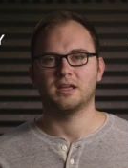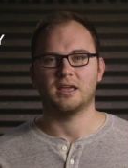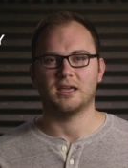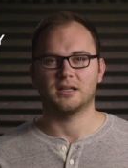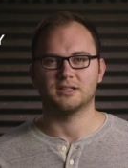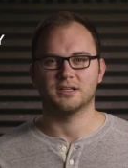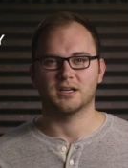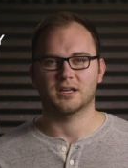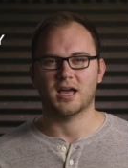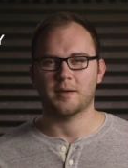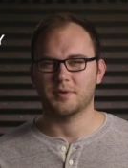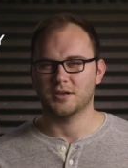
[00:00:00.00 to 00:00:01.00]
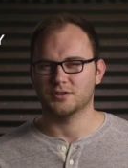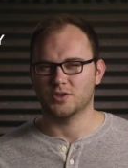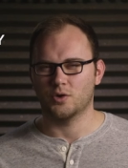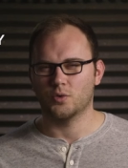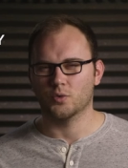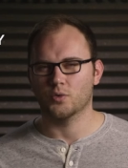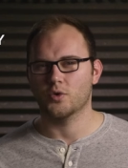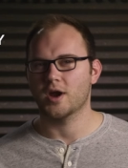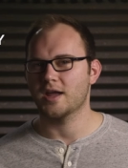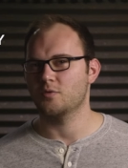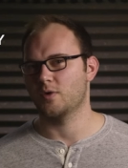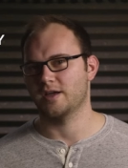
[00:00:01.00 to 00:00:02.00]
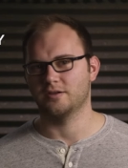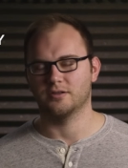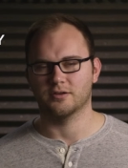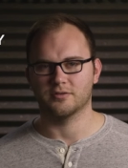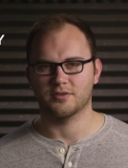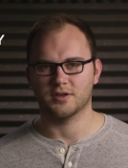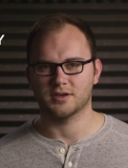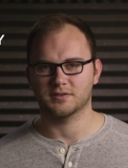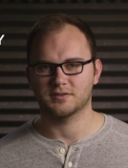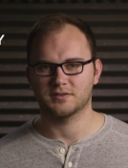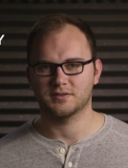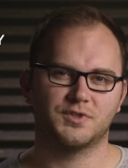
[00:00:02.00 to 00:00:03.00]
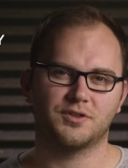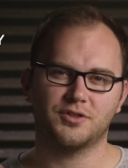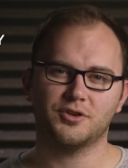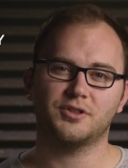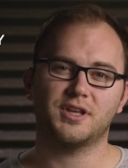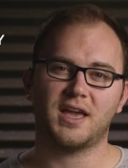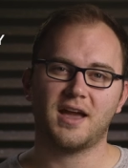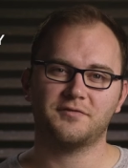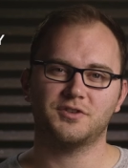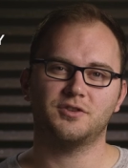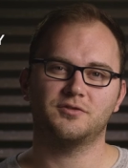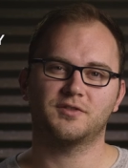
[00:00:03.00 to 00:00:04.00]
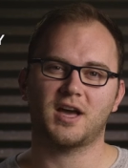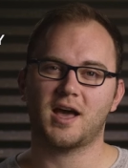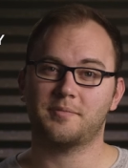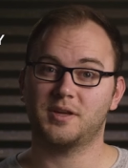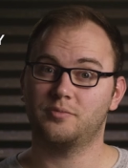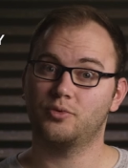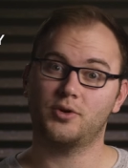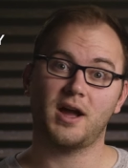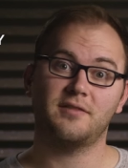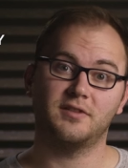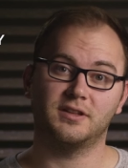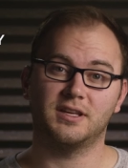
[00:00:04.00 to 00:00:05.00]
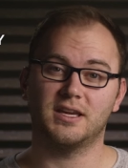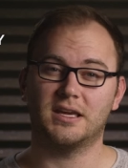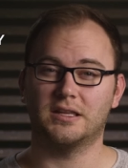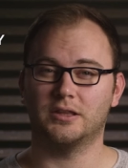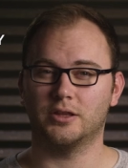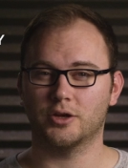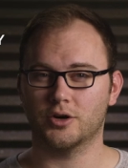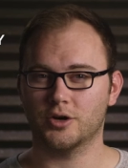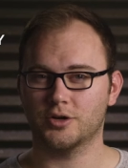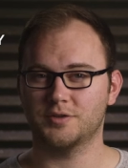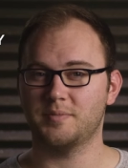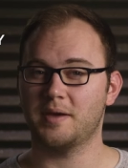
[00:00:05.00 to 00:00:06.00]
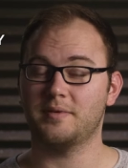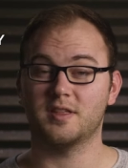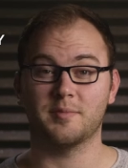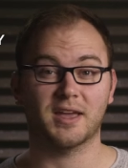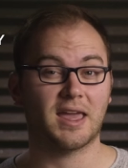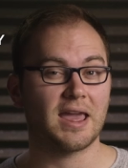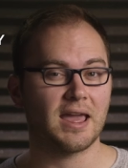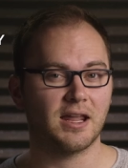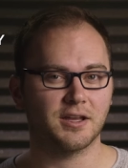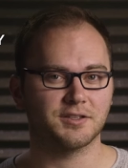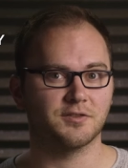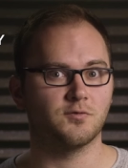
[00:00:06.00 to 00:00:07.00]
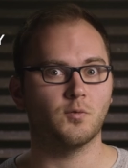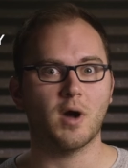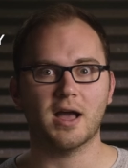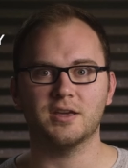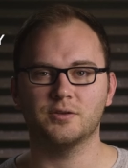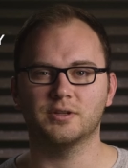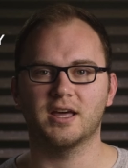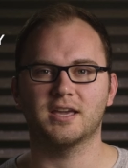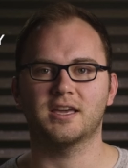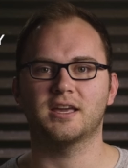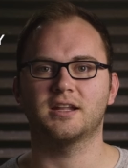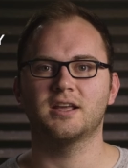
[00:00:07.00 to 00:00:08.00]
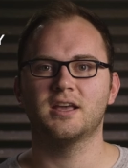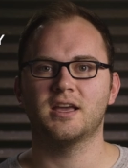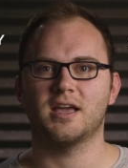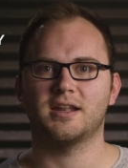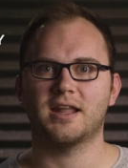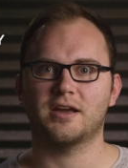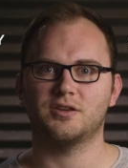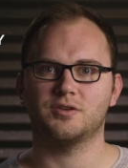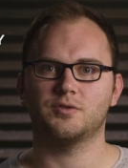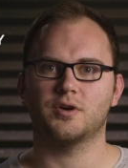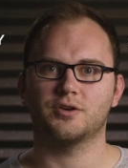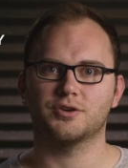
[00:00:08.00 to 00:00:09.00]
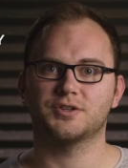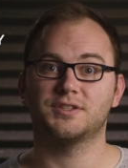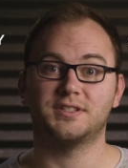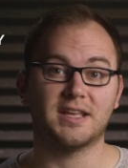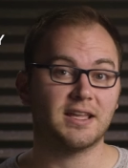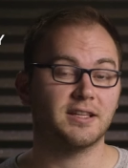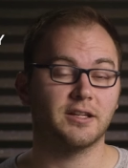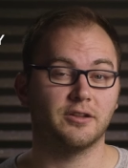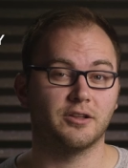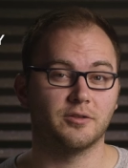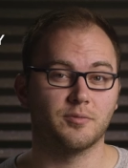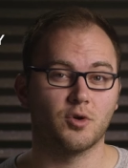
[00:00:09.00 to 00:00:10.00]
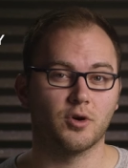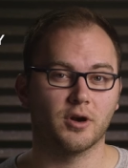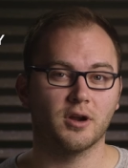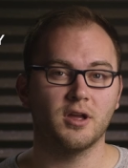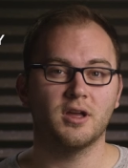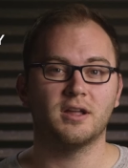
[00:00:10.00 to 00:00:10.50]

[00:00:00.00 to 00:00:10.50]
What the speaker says: and copying is a great way to learn things. So thirdly, after you've copied privately and learned maybe the mechanics of why you like it, and now you understand it a little more,